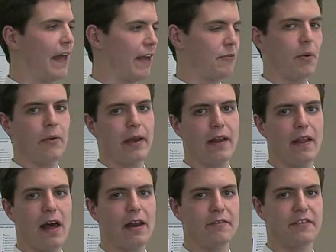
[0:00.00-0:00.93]
That's where we'll get a
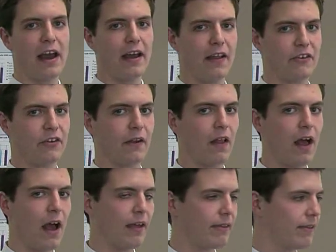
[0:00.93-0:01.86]
lot of dielectric
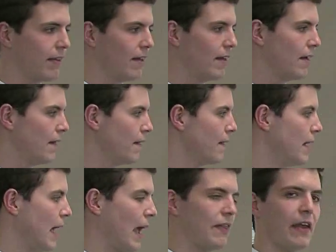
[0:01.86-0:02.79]
loss,
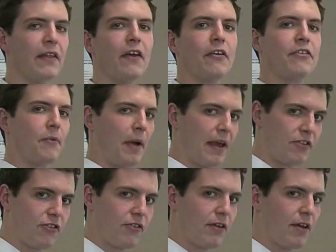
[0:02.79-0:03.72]
and then they'll
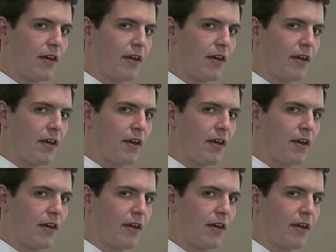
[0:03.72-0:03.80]
switch.